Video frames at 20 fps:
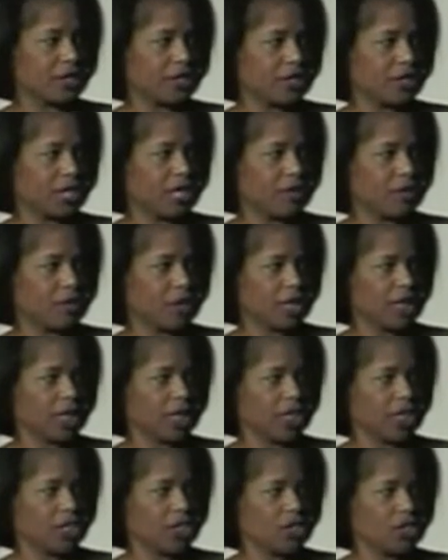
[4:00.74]
and what it
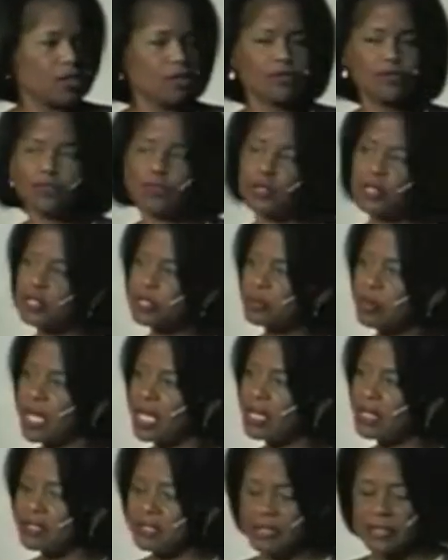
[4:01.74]
can do for a
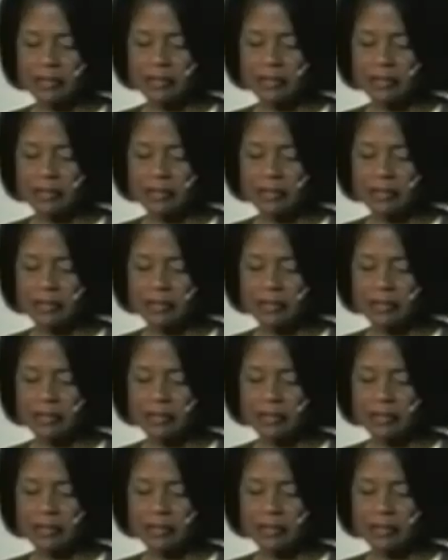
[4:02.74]
space.